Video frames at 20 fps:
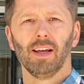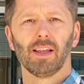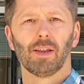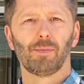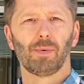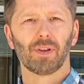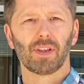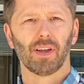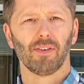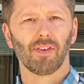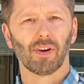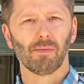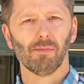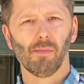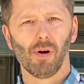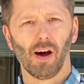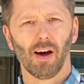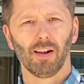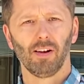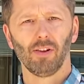specific
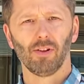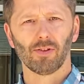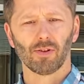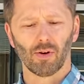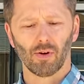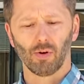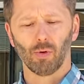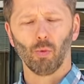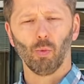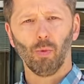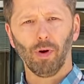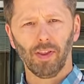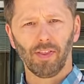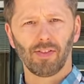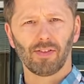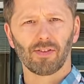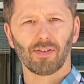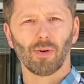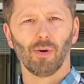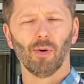models or
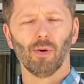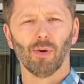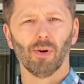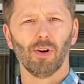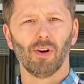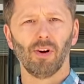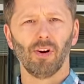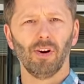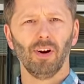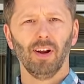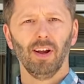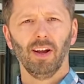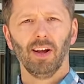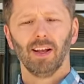widths or